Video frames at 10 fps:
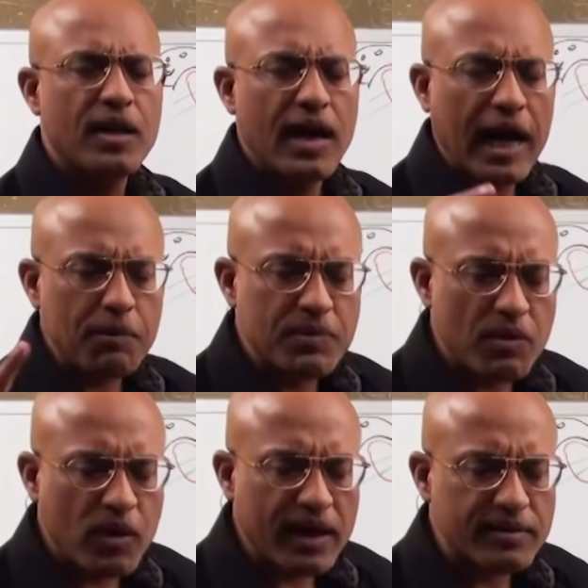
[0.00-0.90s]
help the
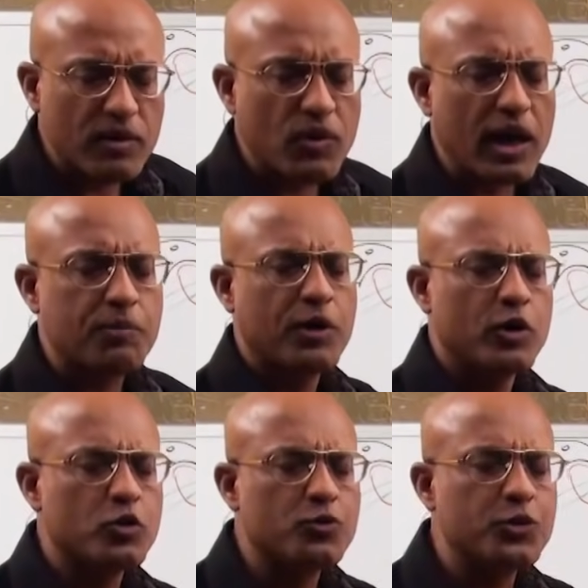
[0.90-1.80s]
virus
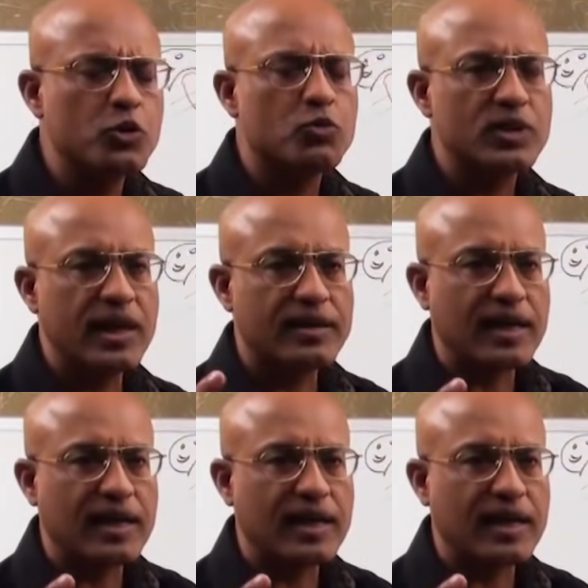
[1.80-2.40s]
envelope to fuse with the